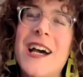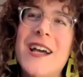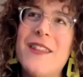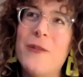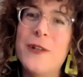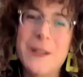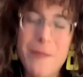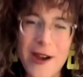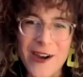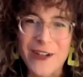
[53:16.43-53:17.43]
There was a
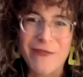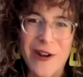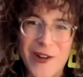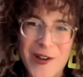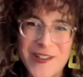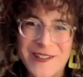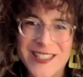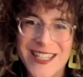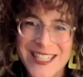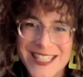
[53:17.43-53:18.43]
bar in Roanoke that's
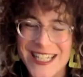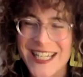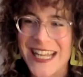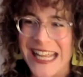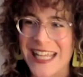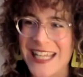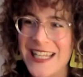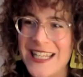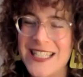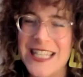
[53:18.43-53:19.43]
listed in
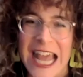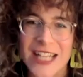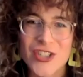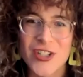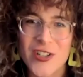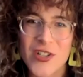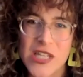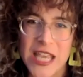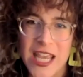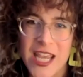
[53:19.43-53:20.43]
these national
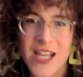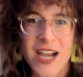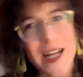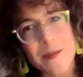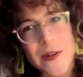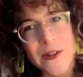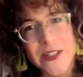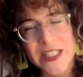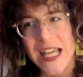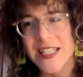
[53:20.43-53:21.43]
gay
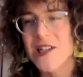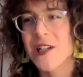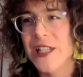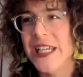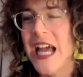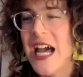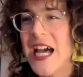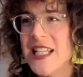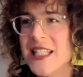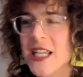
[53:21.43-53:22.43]
guidebooks as early
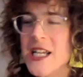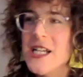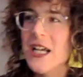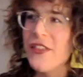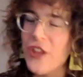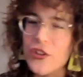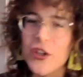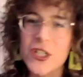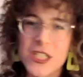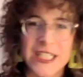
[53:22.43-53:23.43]
as, I think, the
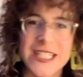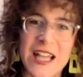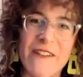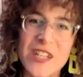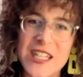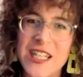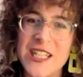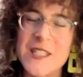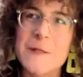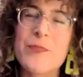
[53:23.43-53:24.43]
early
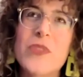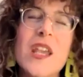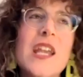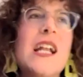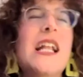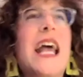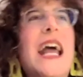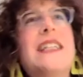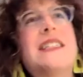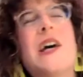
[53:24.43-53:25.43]
70s.
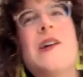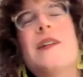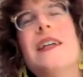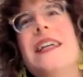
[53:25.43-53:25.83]
And so,